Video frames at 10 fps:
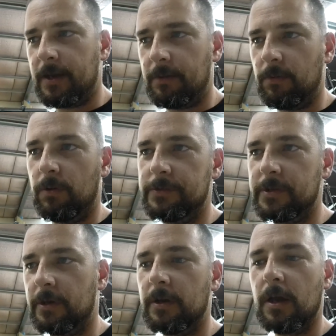it will
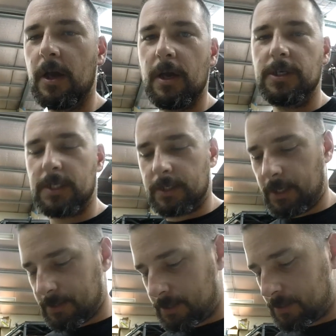also shut down
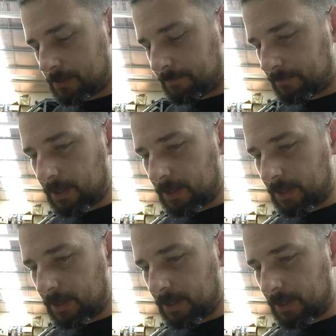the system.